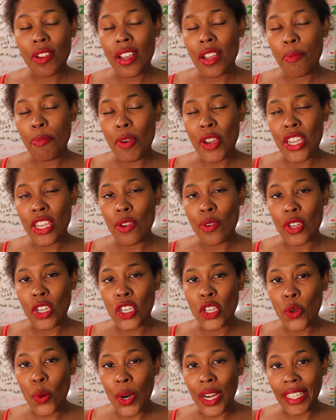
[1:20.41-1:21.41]
bring you a
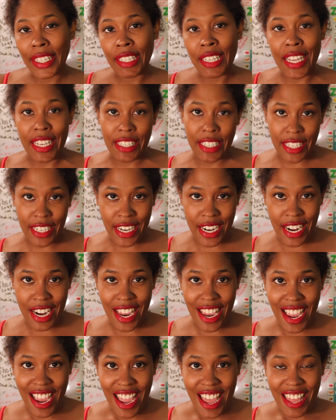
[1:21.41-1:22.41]
short lesson
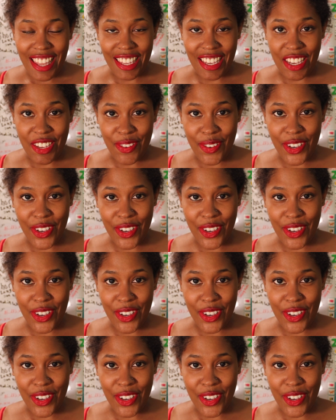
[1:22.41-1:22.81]
that you